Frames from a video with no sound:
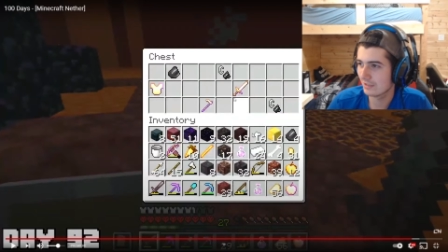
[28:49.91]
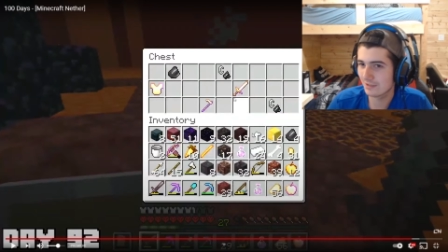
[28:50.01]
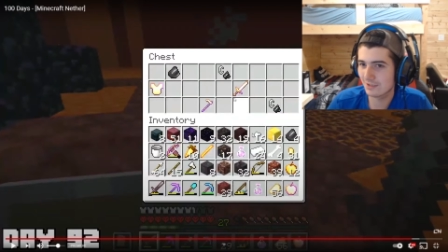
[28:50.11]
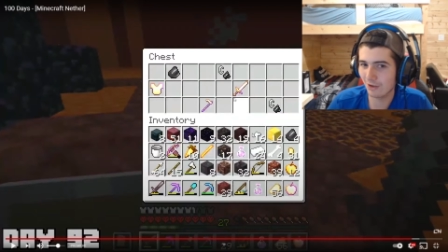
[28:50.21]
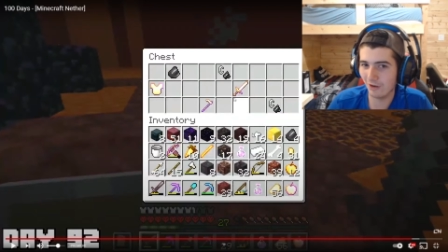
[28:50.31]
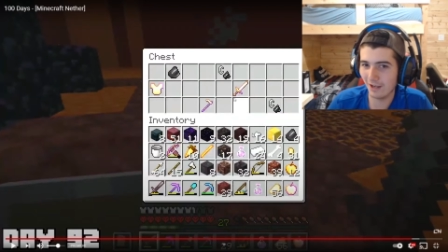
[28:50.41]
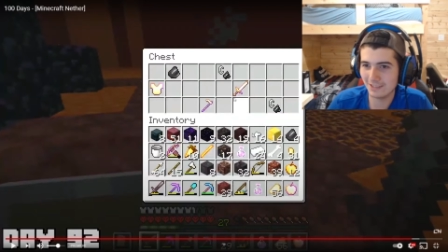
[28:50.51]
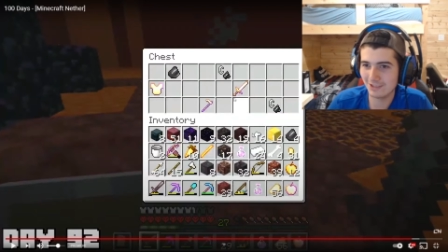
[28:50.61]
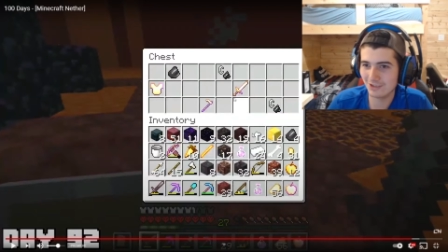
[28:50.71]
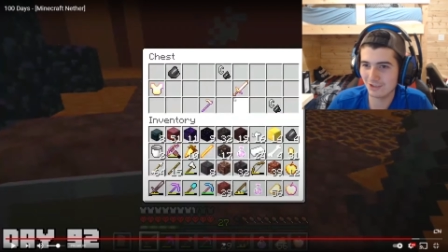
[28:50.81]
So I
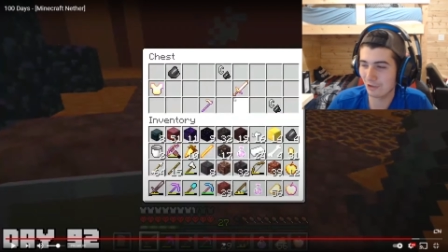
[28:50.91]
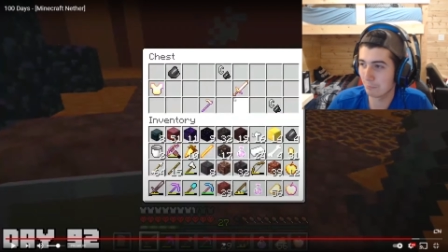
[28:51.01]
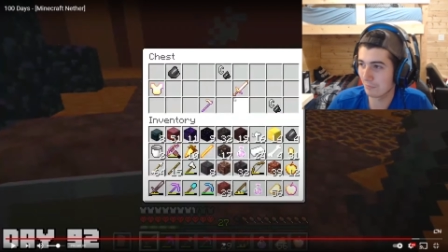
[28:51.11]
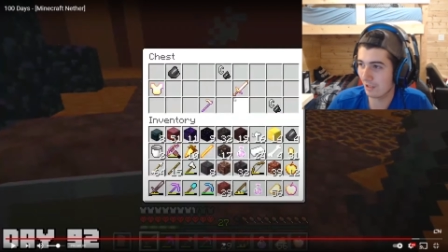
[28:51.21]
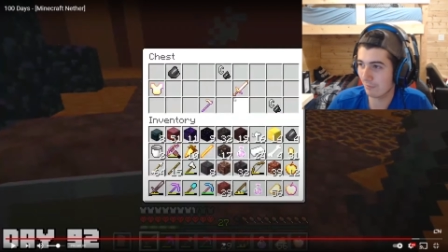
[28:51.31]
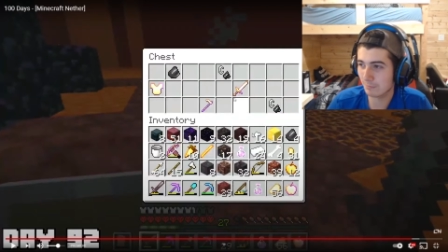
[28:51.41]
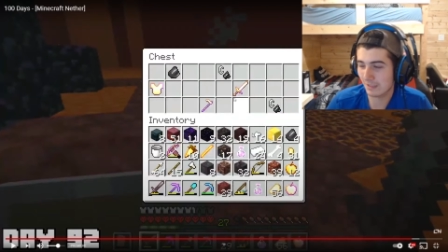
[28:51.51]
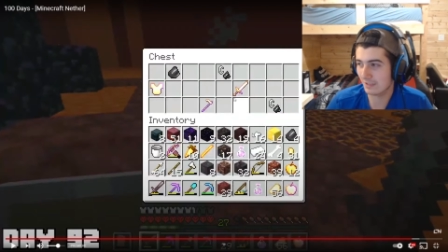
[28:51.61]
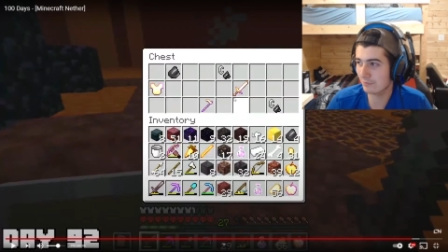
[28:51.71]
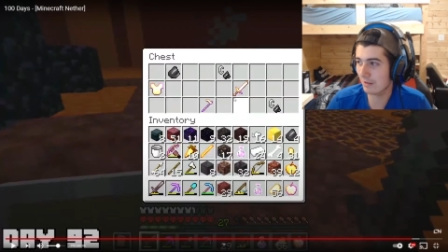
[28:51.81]
just jumped off, but
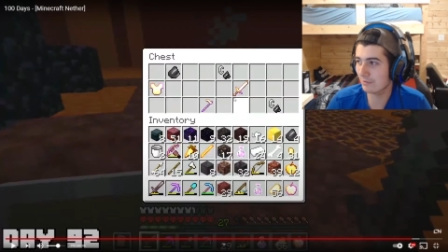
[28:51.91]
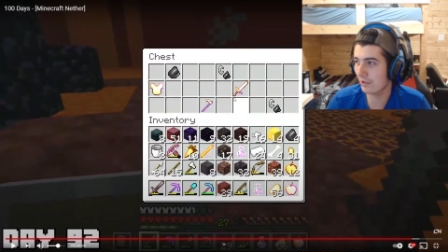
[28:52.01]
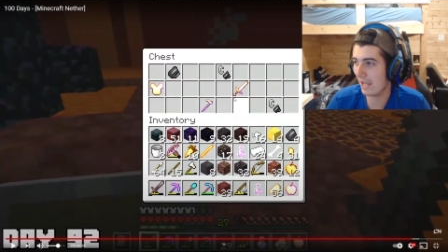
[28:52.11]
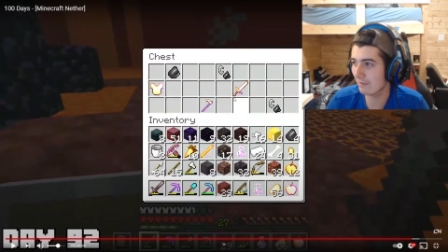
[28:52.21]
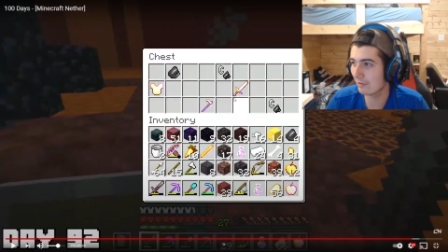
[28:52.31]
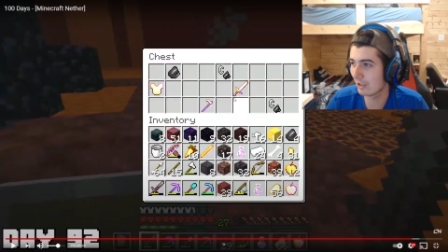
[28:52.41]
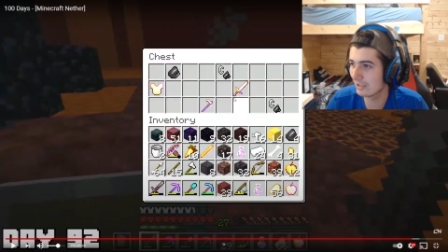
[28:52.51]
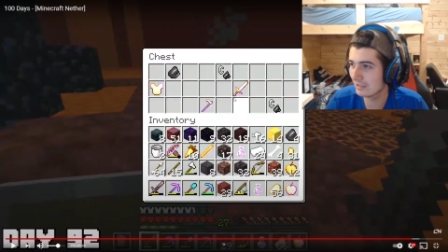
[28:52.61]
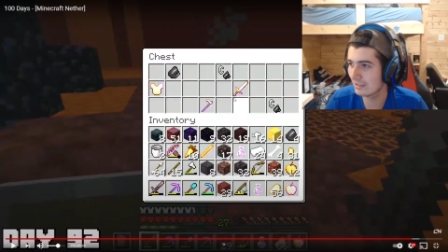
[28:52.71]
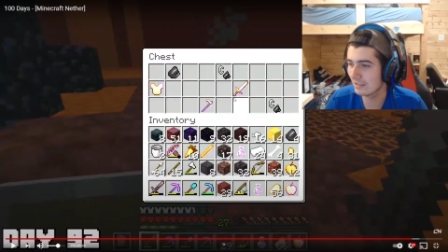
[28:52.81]
I survived on half a
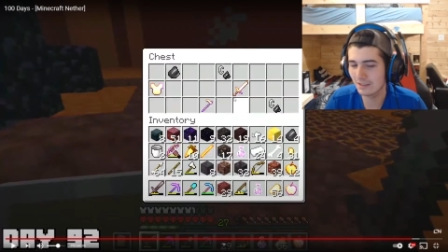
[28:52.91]
heart.